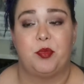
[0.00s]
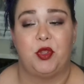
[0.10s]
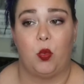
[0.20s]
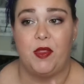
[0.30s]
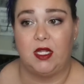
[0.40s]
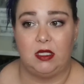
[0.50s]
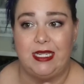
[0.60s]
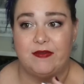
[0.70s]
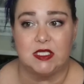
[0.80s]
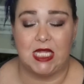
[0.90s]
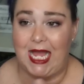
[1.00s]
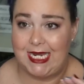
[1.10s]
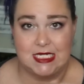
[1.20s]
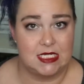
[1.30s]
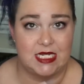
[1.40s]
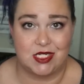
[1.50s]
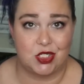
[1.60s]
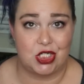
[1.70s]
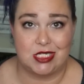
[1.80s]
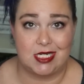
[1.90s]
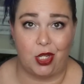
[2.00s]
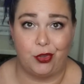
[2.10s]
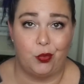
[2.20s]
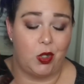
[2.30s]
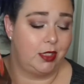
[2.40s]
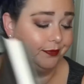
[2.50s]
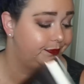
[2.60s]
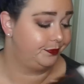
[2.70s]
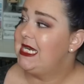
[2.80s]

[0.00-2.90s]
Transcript: but the one that lives lies and says that she's the other one.